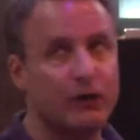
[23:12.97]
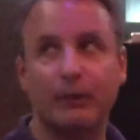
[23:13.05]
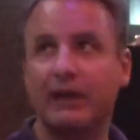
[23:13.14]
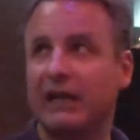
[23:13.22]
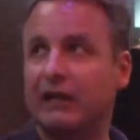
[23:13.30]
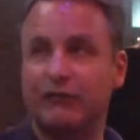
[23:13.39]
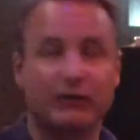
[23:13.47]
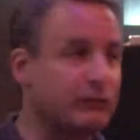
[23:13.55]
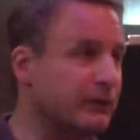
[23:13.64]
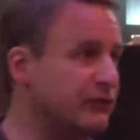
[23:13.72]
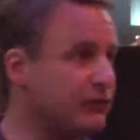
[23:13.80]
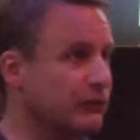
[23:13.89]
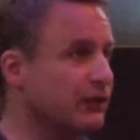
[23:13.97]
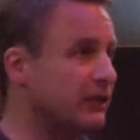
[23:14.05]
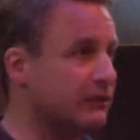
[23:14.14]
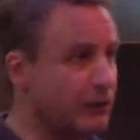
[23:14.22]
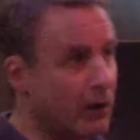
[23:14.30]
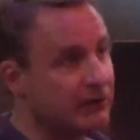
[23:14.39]
We can't even agree to, like,
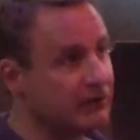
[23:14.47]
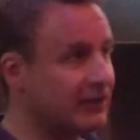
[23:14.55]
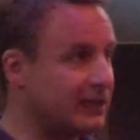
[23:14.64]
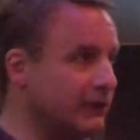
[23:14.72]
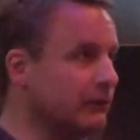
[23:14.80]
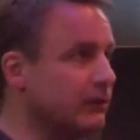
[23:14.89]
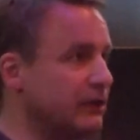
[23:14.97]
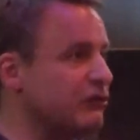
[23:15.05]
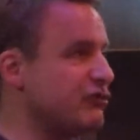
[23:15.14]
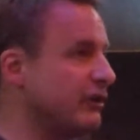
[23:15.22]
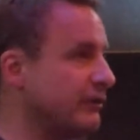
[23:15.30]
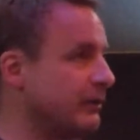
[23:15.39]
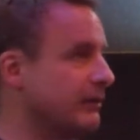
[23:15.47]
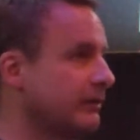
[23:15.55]
not kill each other.